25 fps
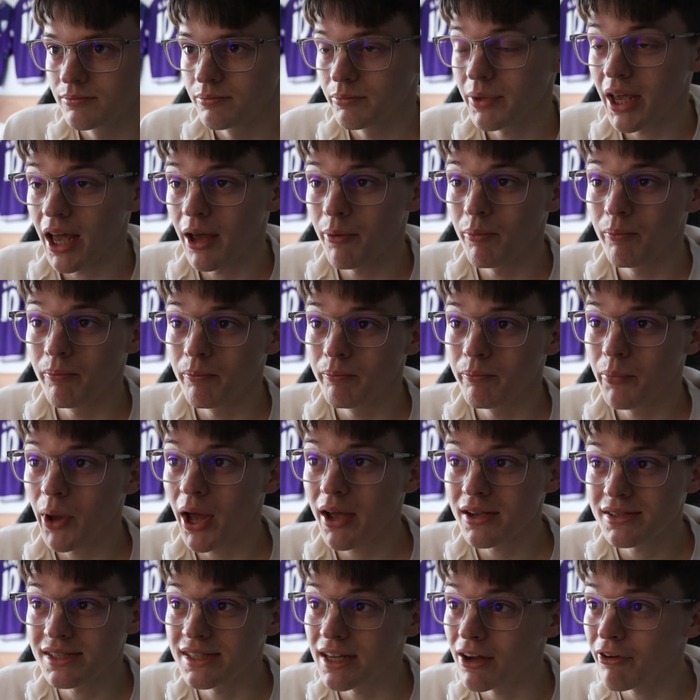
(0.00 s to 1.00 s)
Yeah,
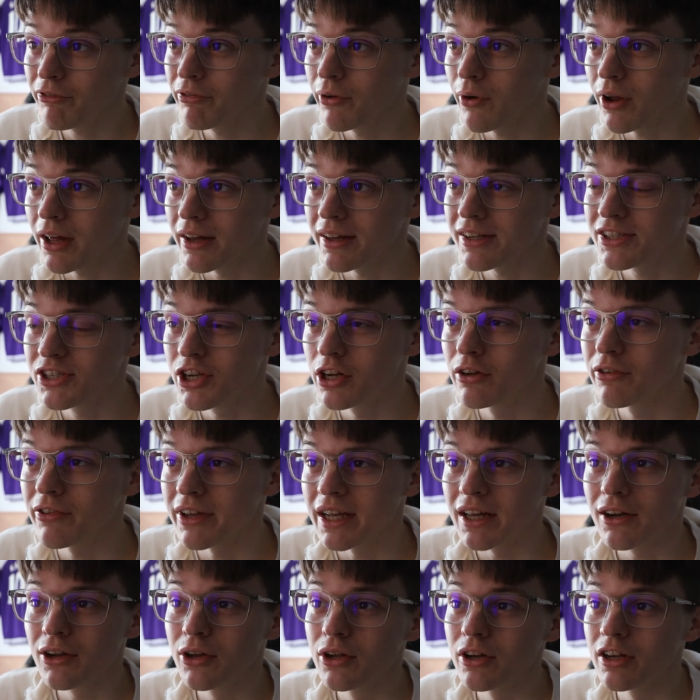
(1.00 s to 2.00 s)
personally, I feel like they should have
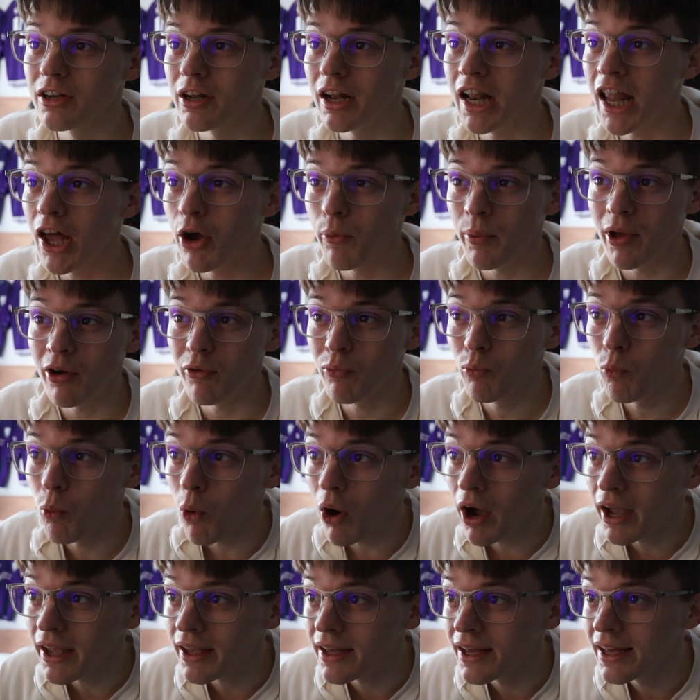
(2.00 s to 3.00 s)
included a little bit of
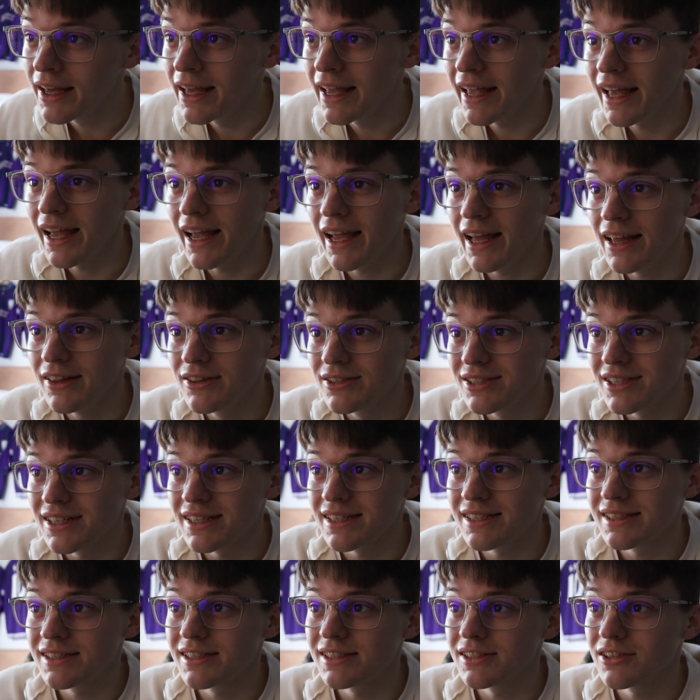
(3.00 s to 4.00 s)
white into
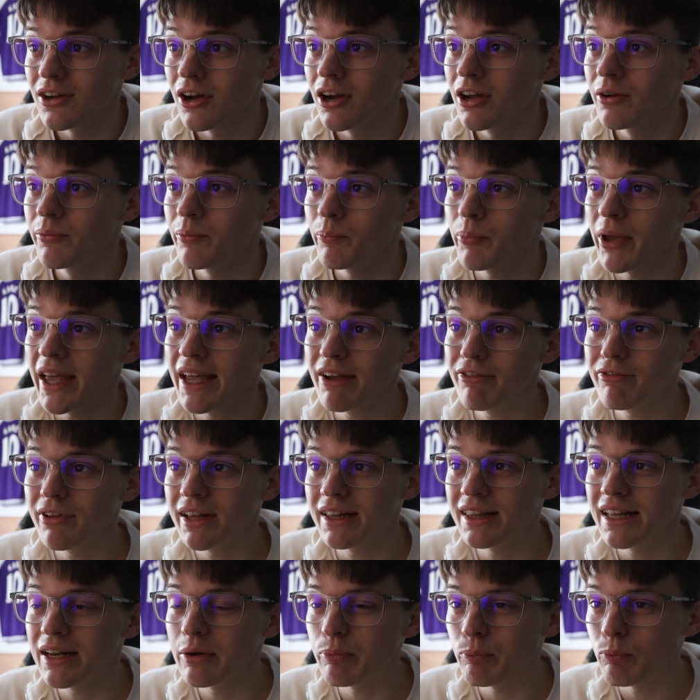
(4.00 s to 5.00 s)
this design, but if
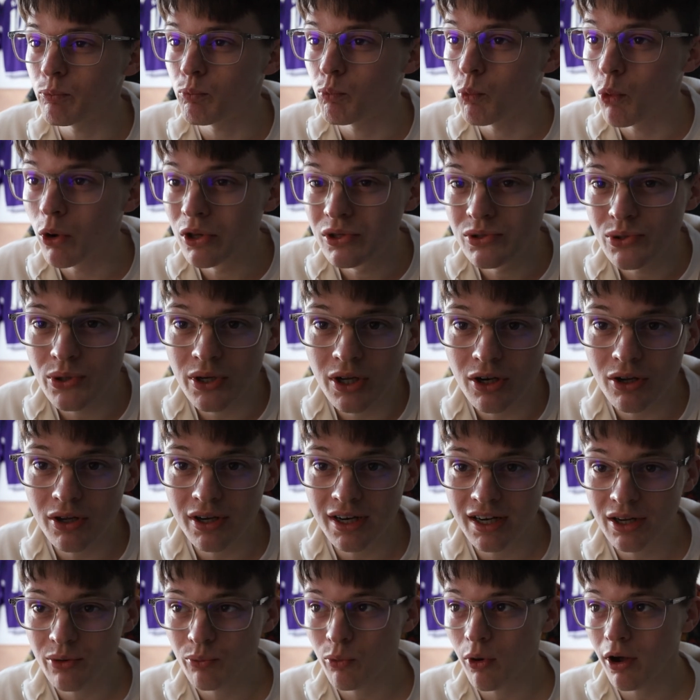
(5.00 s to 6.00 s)
they didn't want to
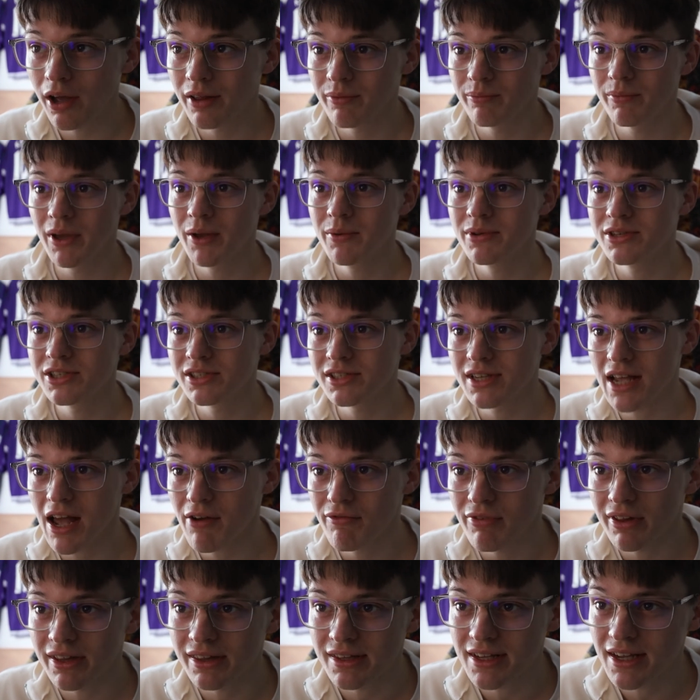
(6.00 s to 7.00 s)
include any white, maybe just
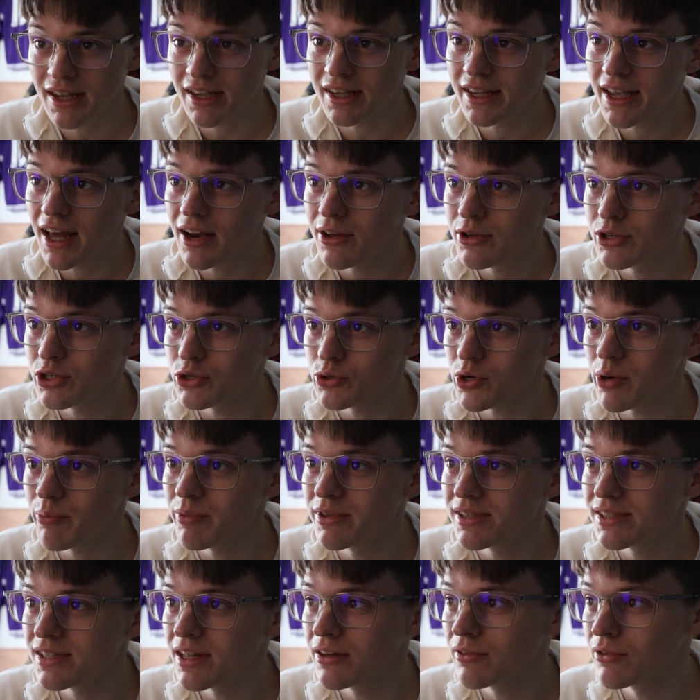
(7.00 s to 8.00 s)
have like a yellow strip
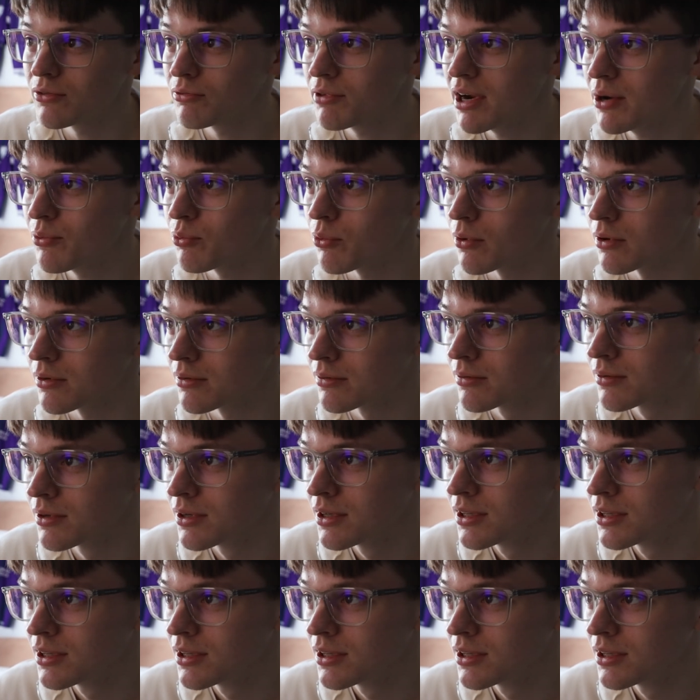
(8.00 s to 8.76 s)
instead of the red one.